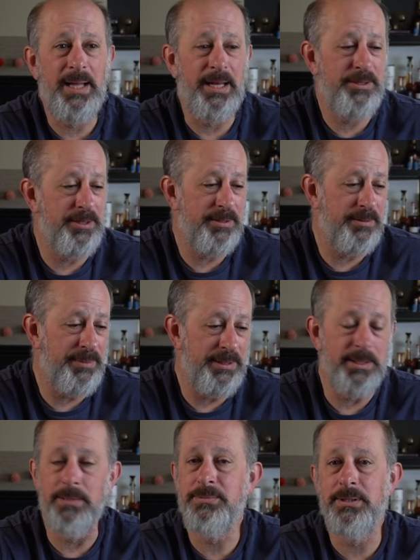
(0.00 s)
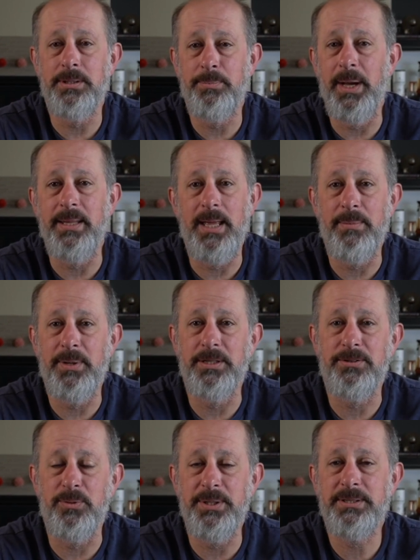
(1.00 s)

I shouldn't be tempted to pay that much for